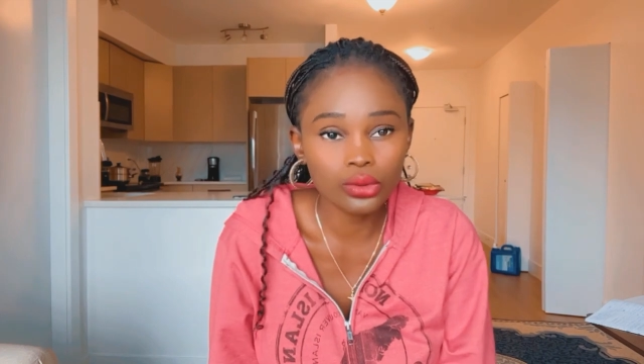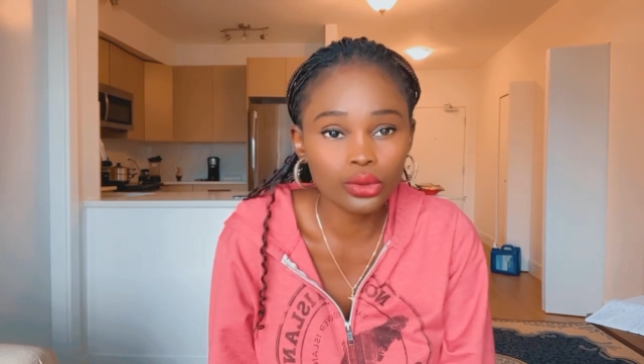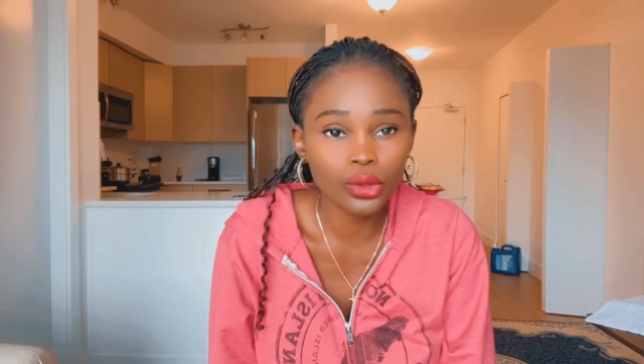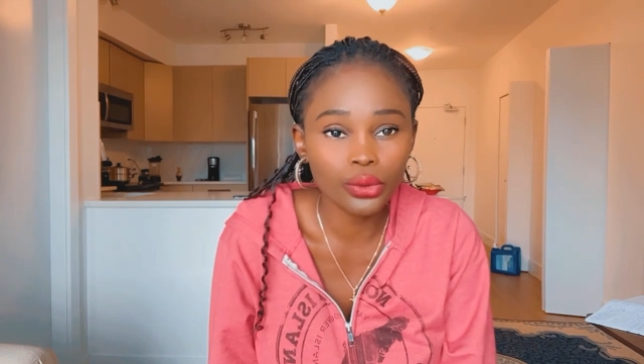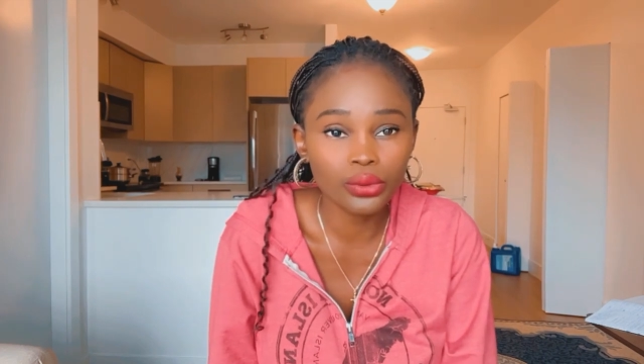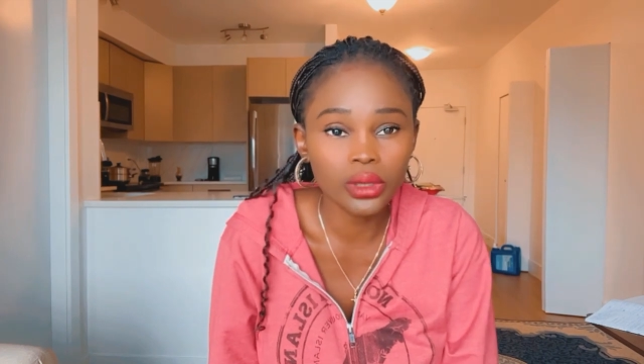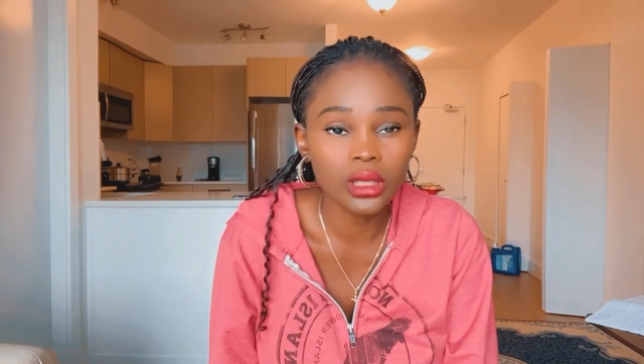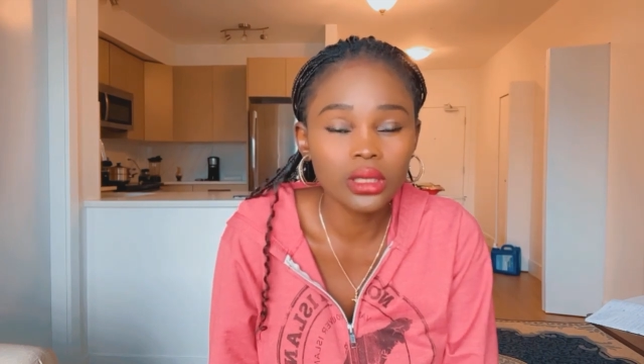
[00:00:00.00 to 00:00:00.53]

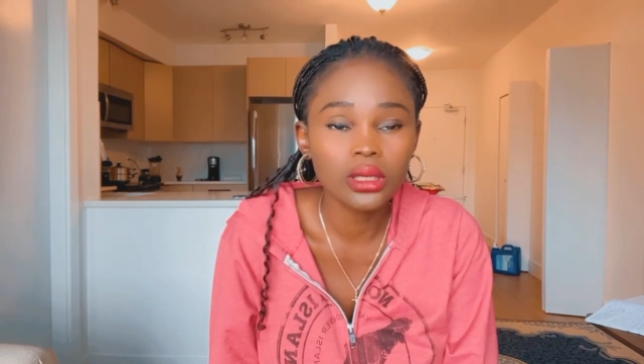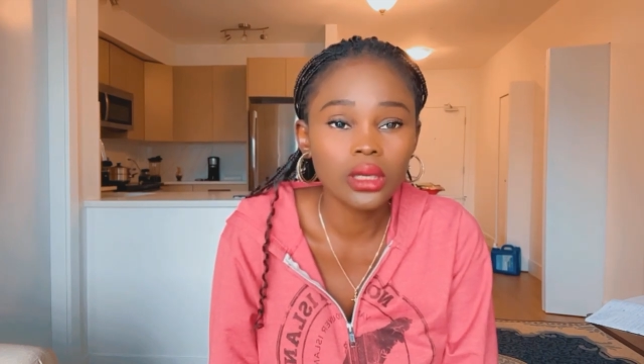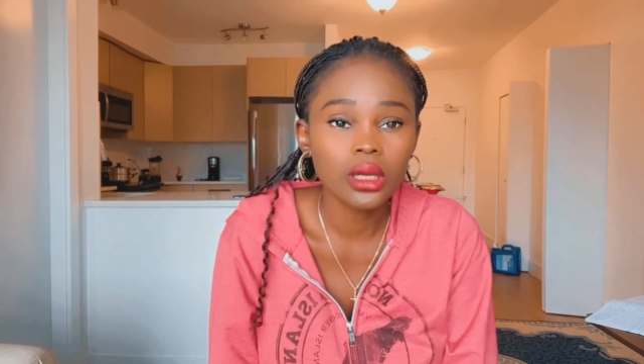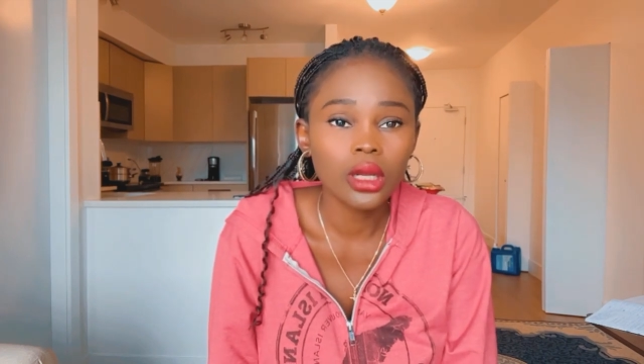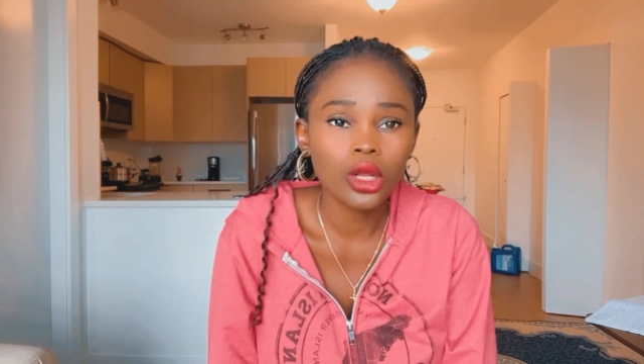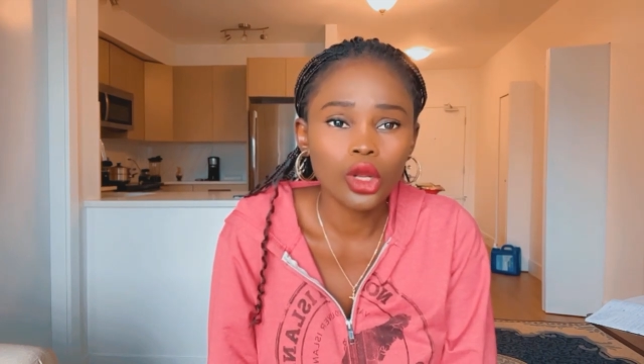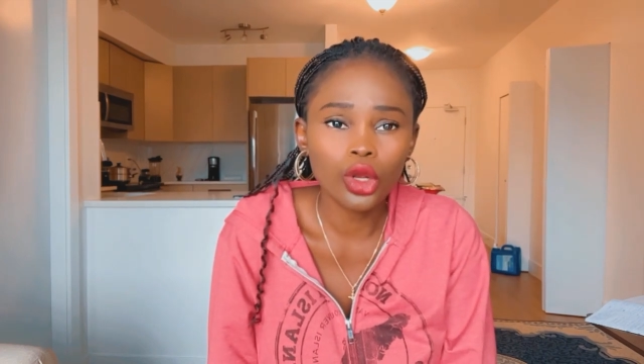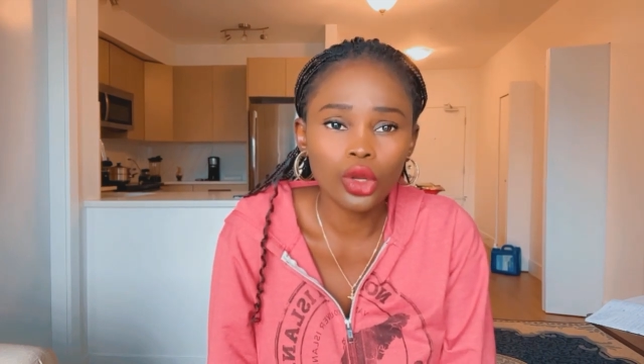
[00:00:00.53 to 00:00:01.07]
during
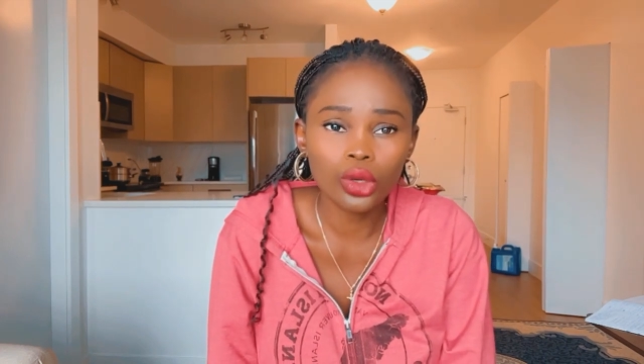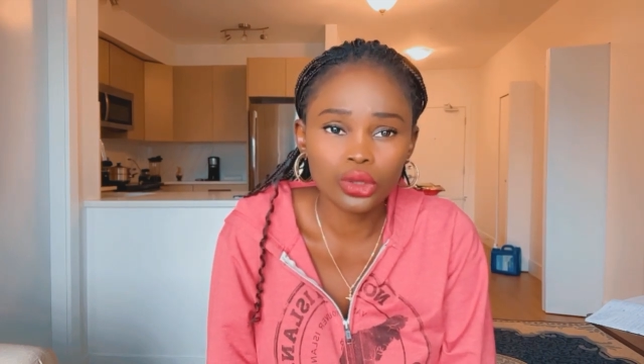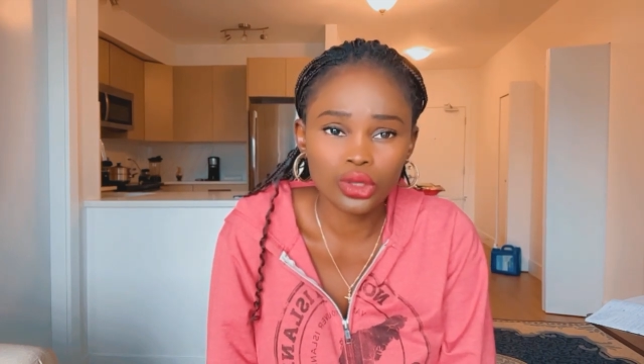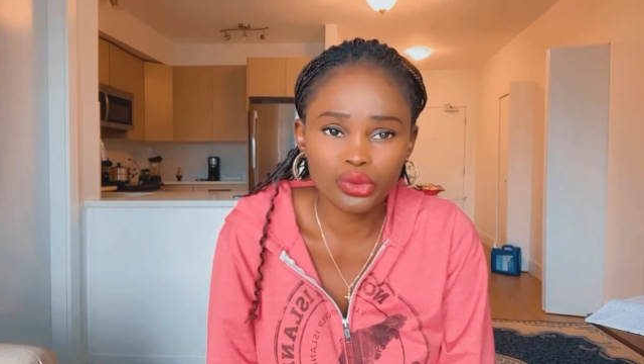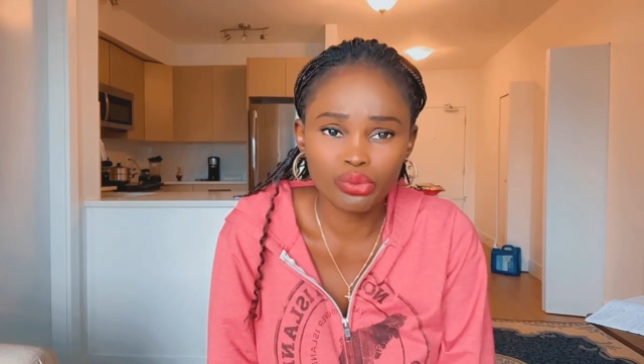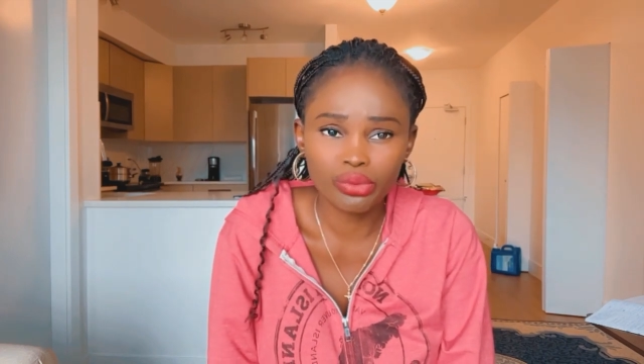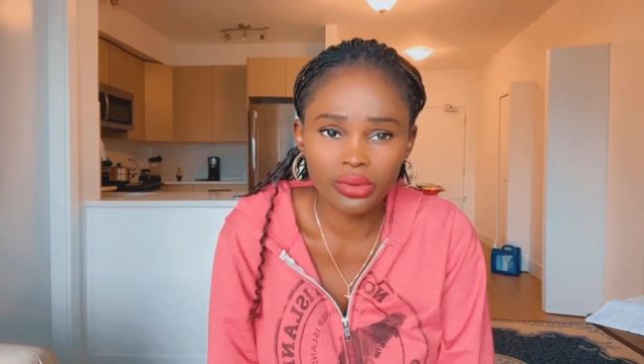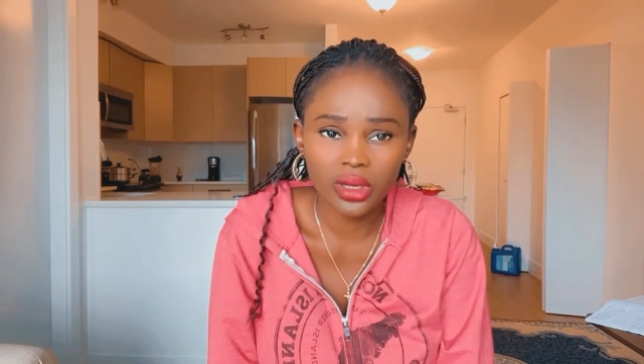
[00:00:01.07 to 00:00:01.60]
lunch
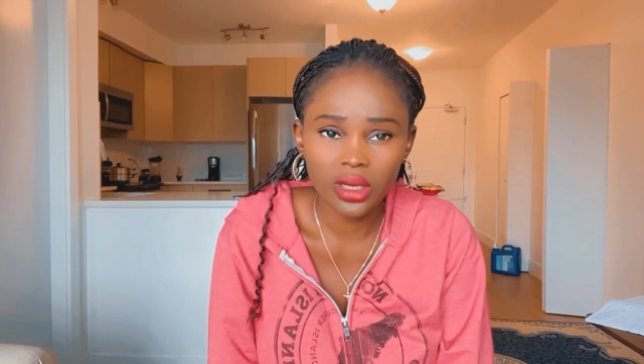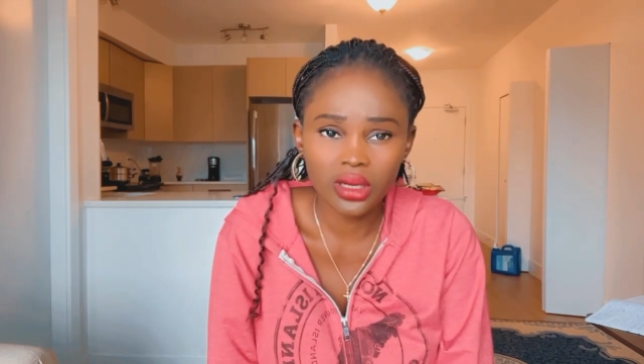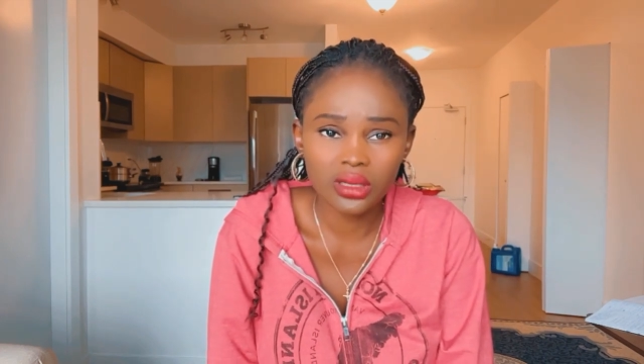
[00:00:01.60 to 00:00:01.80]
break.